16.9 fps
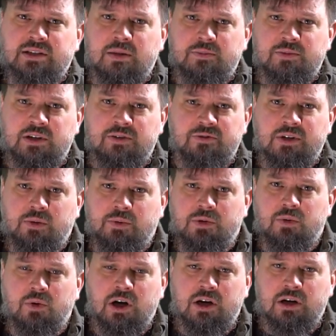tempting for anyone
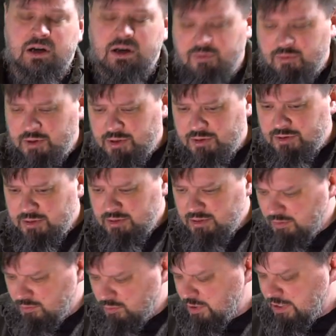to walk off with,
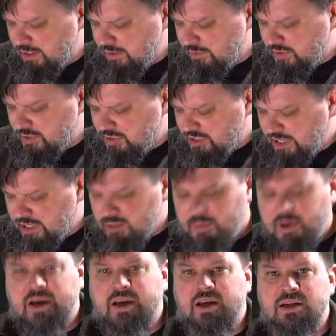and we'll get everything checked
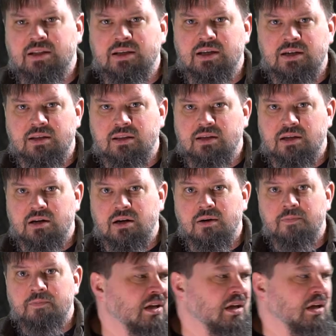back in at the end of the year.